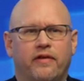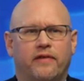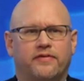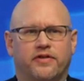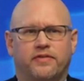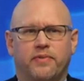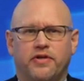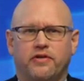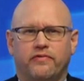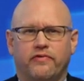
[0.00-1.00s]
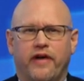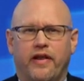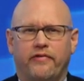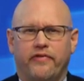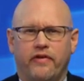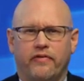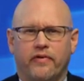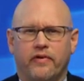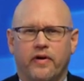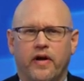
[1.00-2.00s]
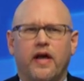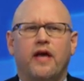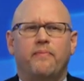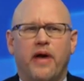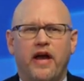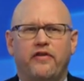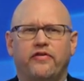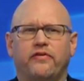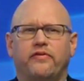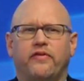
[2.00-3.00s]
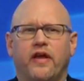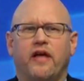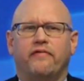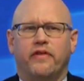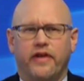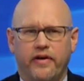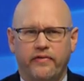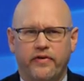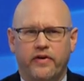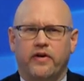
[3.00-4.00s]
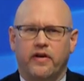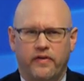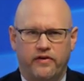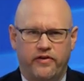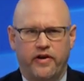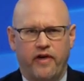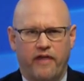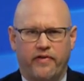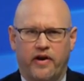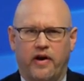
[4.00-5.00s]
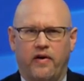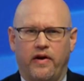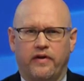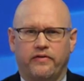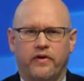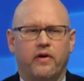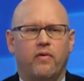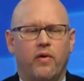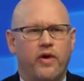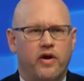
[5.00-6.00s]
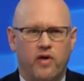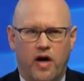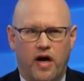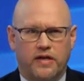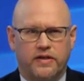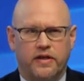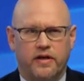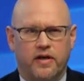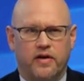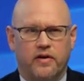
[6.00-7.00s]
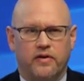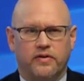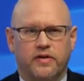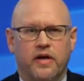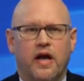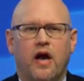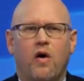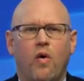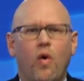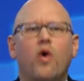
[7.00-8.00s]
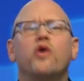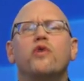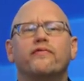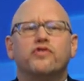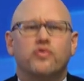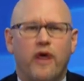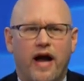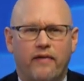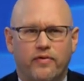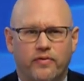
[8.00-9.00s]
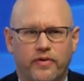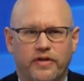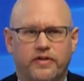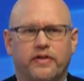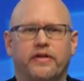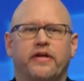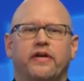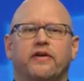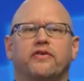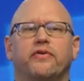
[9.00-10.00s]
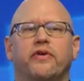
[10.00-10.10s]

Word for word: of suspicion for valley fever in patients that have lived in the geographic areas where we know COCCI occurs or who have traveled recently to